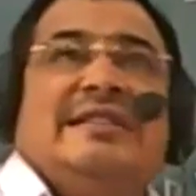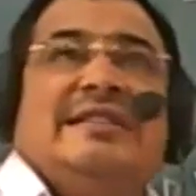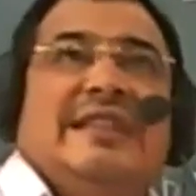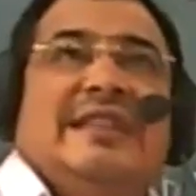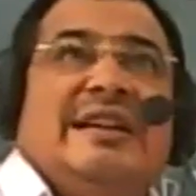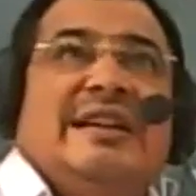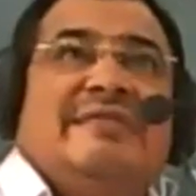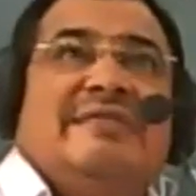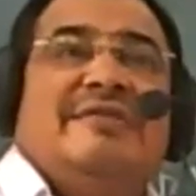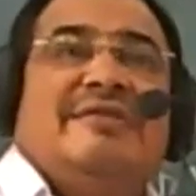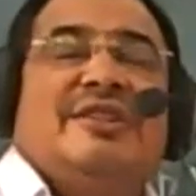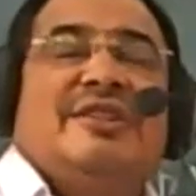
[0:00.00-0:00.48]

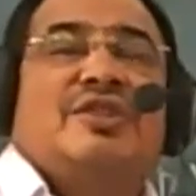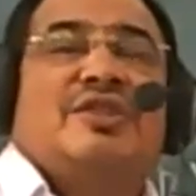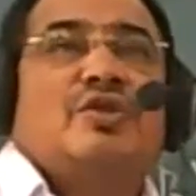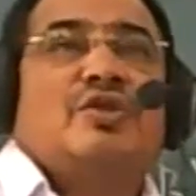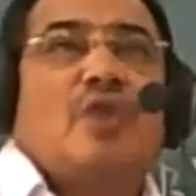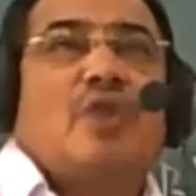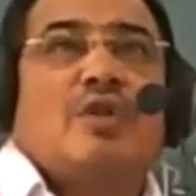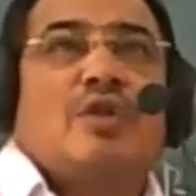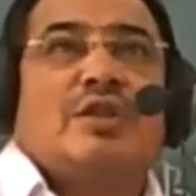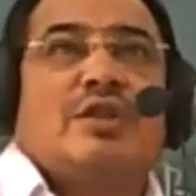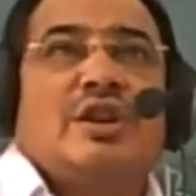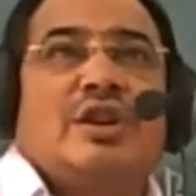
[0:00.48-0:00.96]
There were
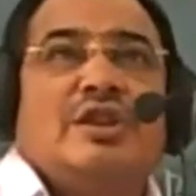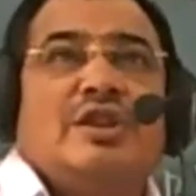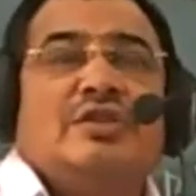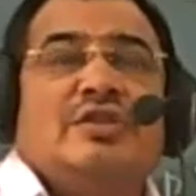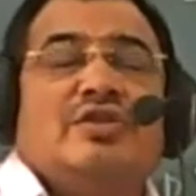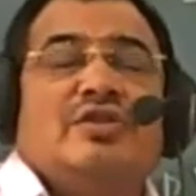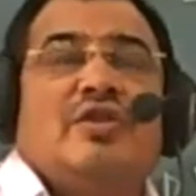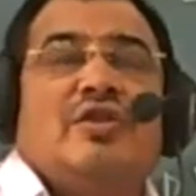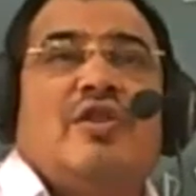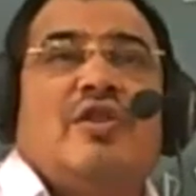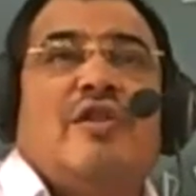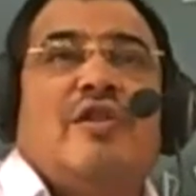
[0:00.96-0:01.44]

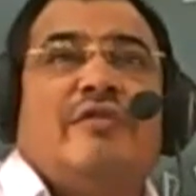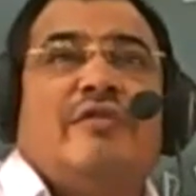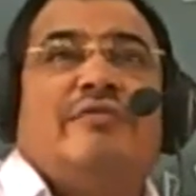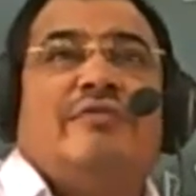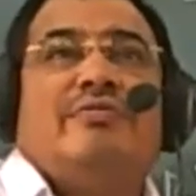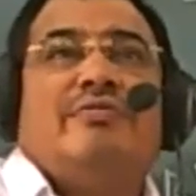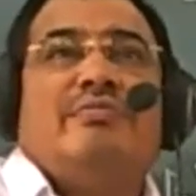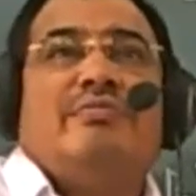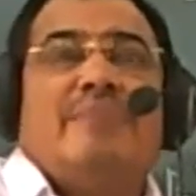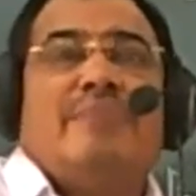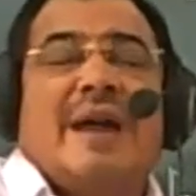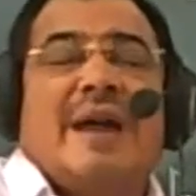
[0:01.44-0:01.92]
shortage of
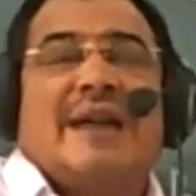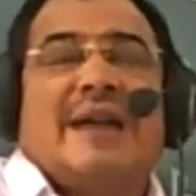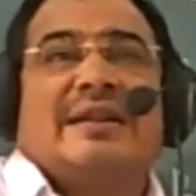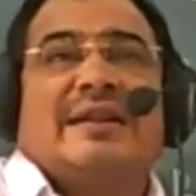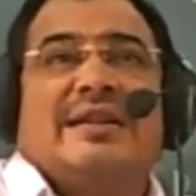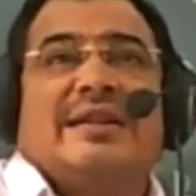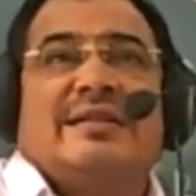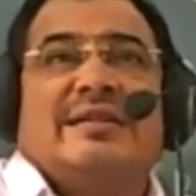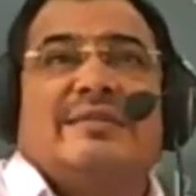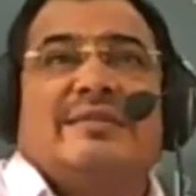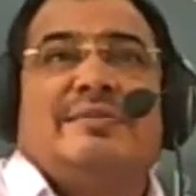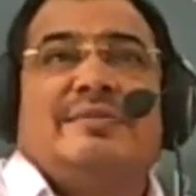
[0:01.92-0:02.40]

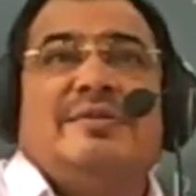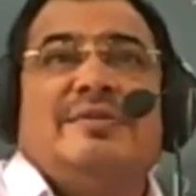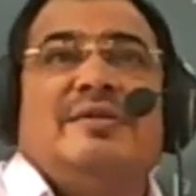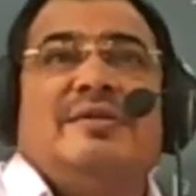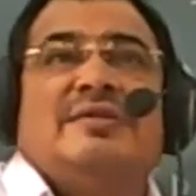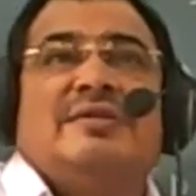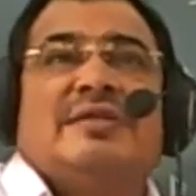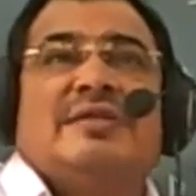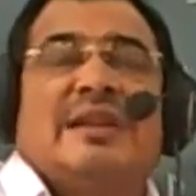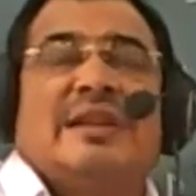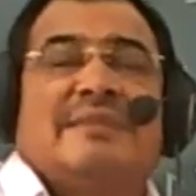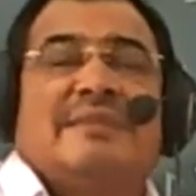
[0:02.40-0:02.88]
marketable
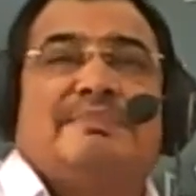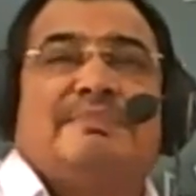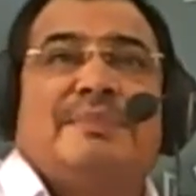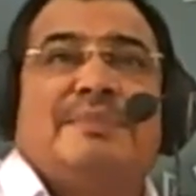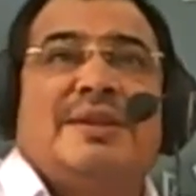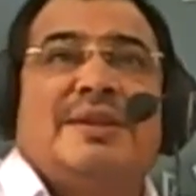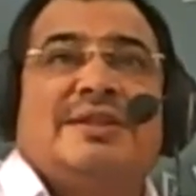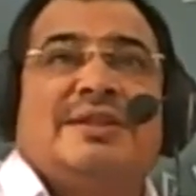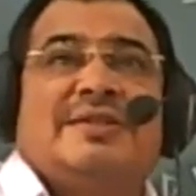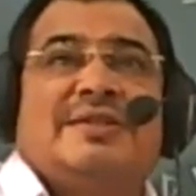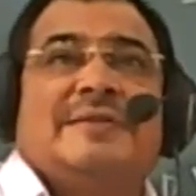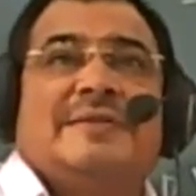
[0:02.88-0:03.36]

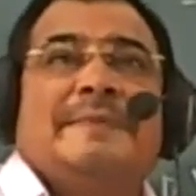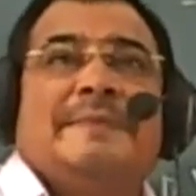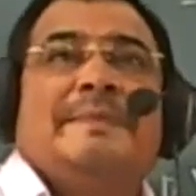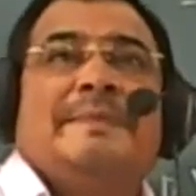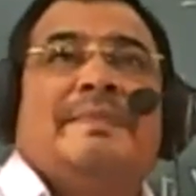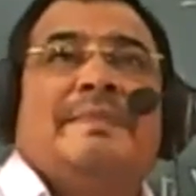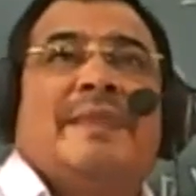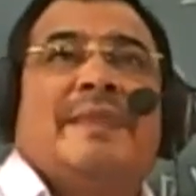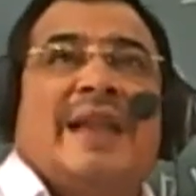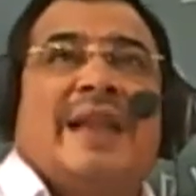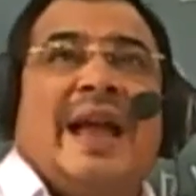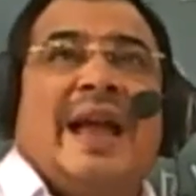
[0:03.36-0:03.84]
surplus
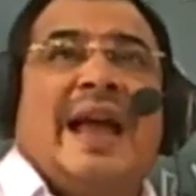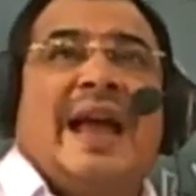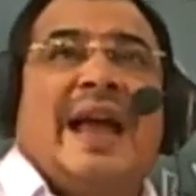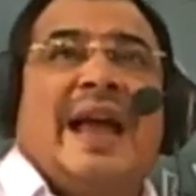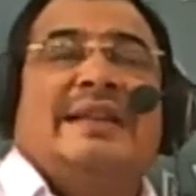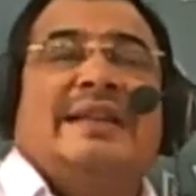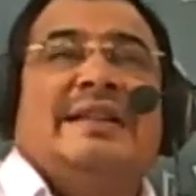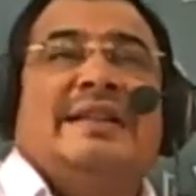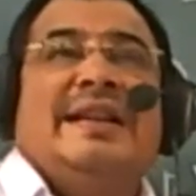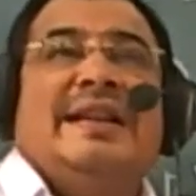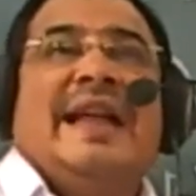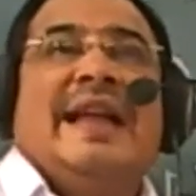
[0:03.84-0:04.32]

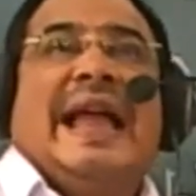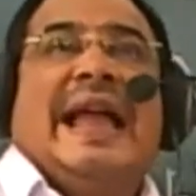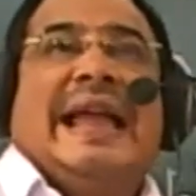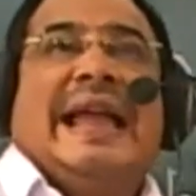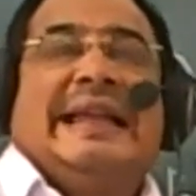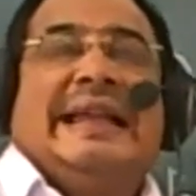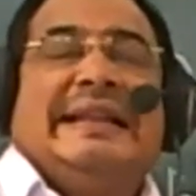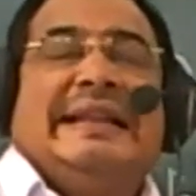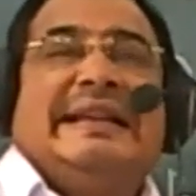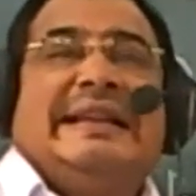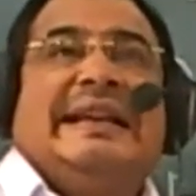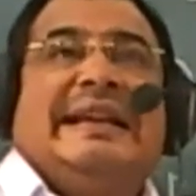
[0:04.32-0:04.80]
and
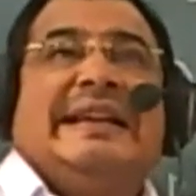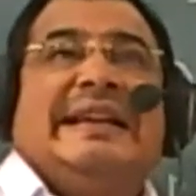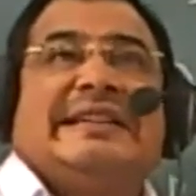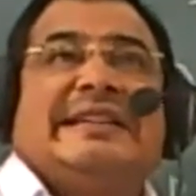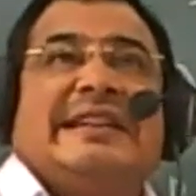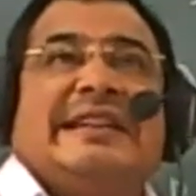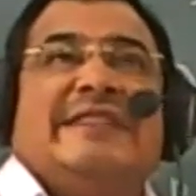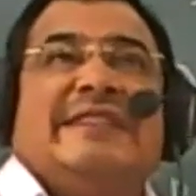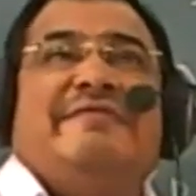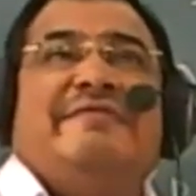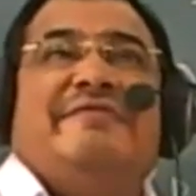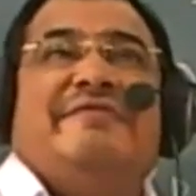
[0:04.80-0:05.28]

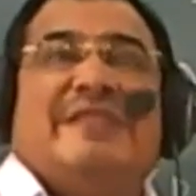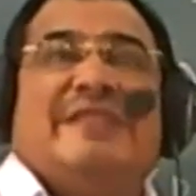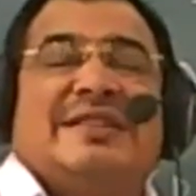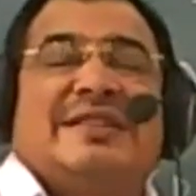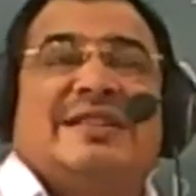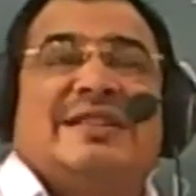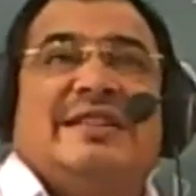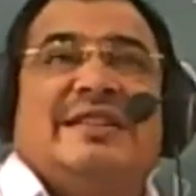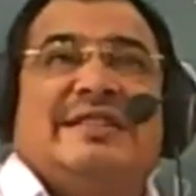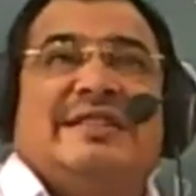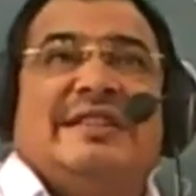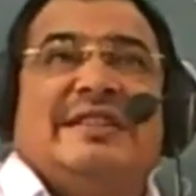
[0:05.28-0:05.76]
irrigation
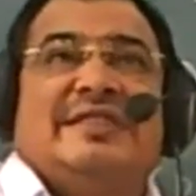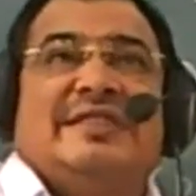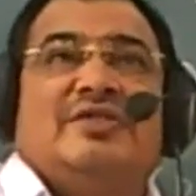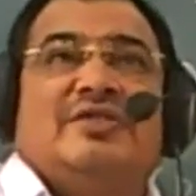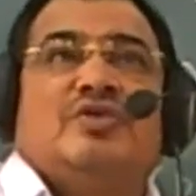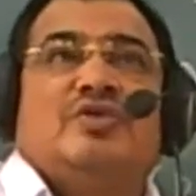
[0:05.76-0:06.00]
facilities.